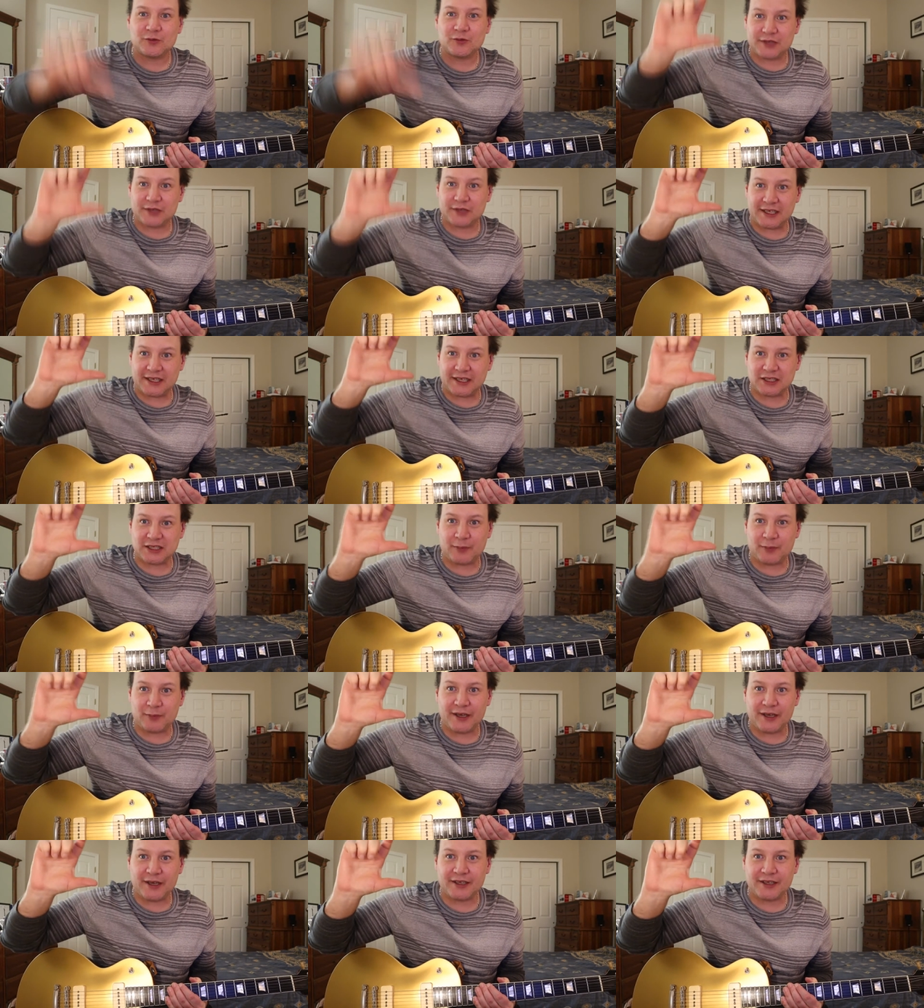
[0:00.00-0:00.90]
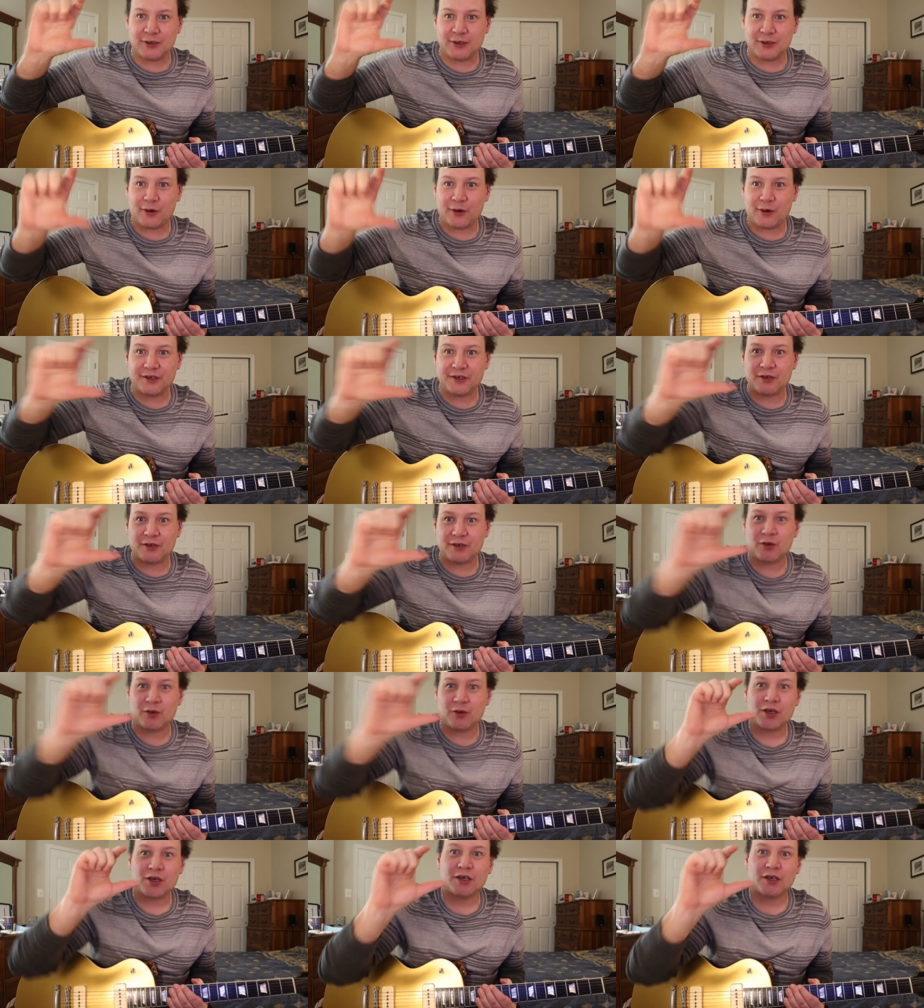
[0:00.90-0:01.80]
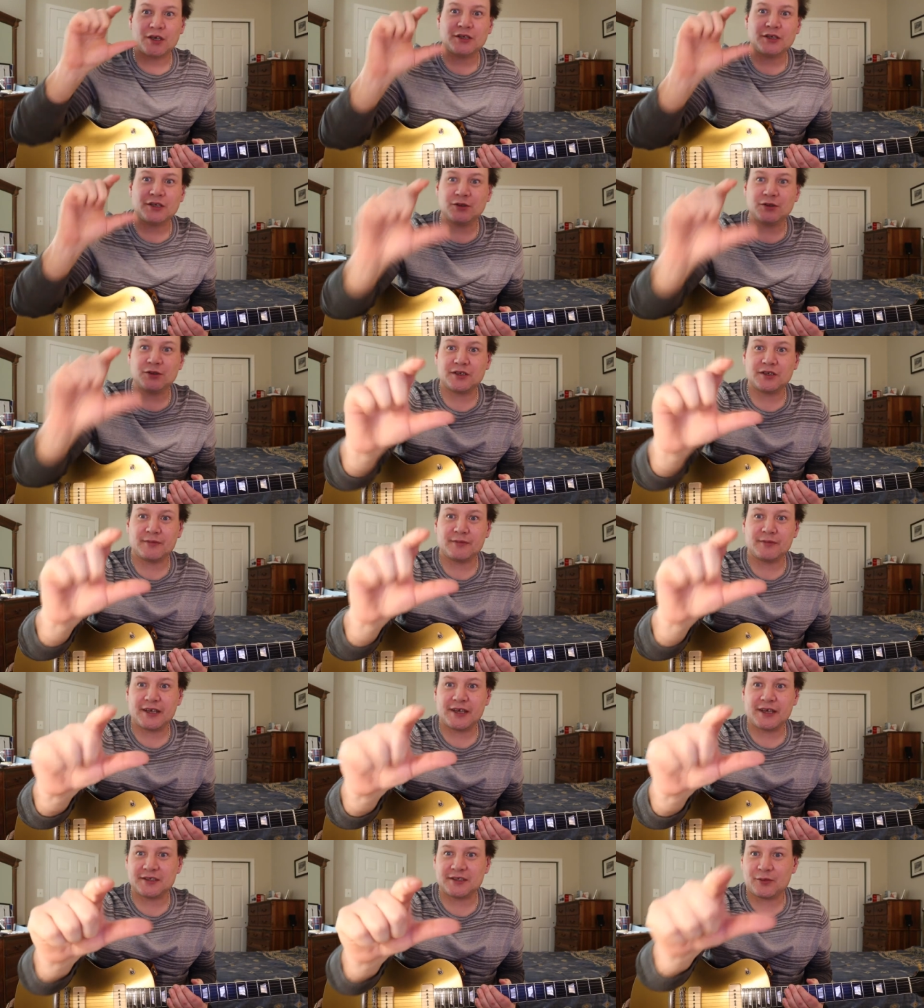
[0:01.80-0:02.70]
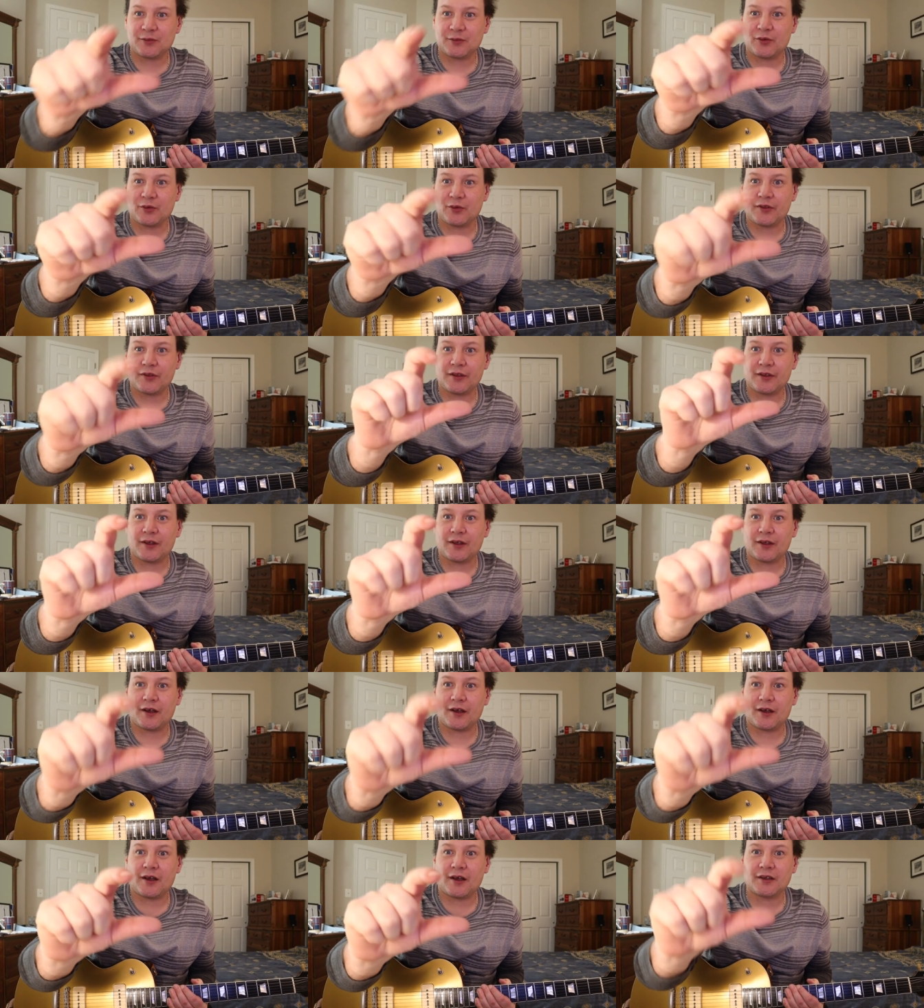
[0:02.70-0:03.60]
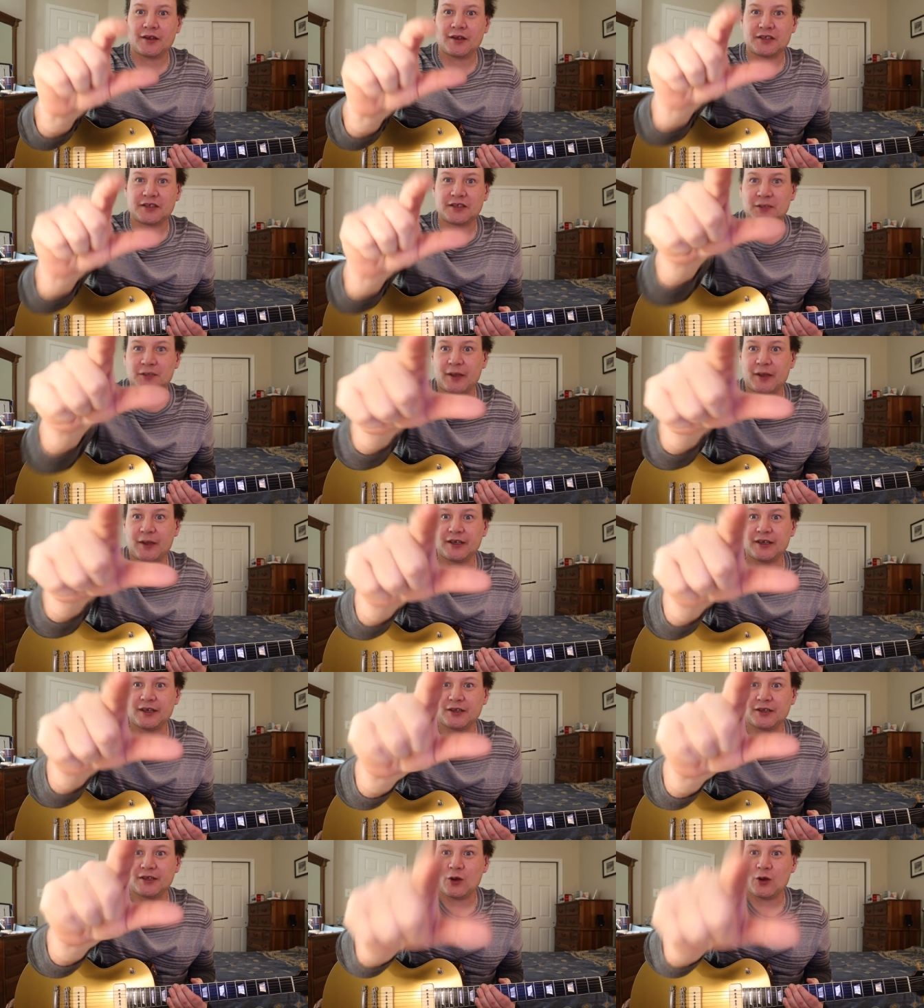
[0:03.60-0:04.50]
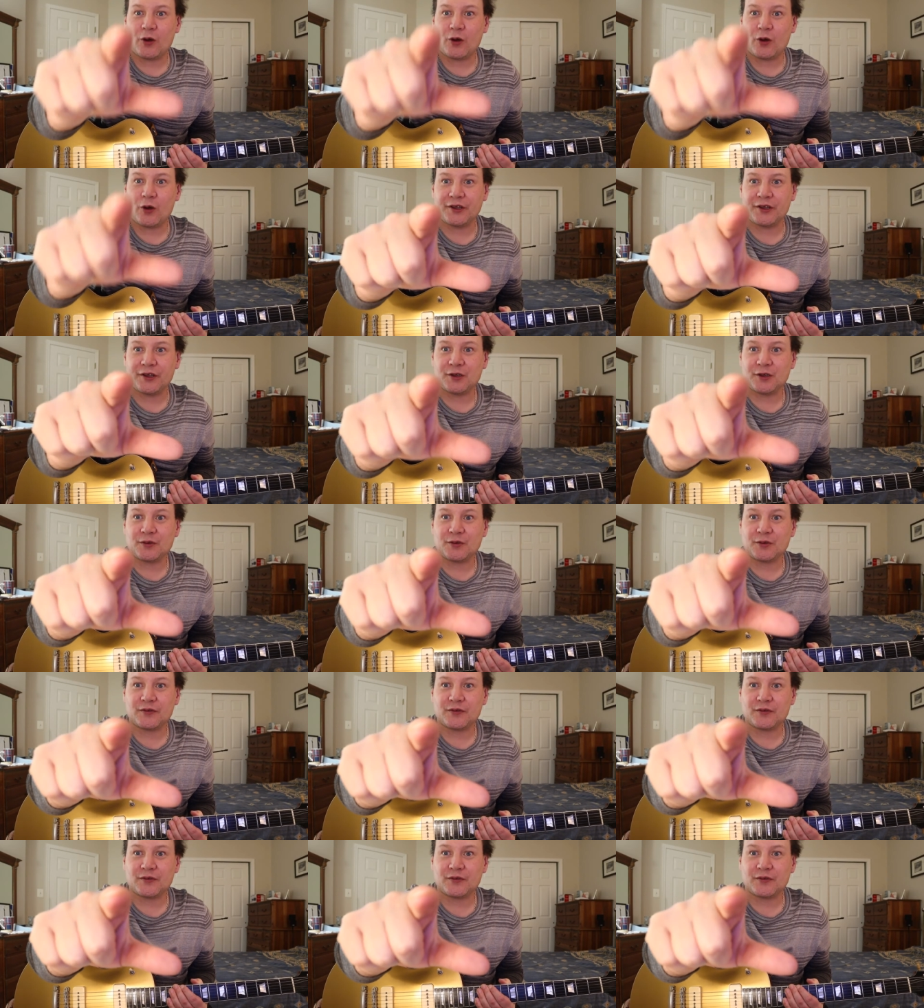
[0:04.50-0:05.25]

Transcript: that spike in the audio, you can match up with the spike in the audio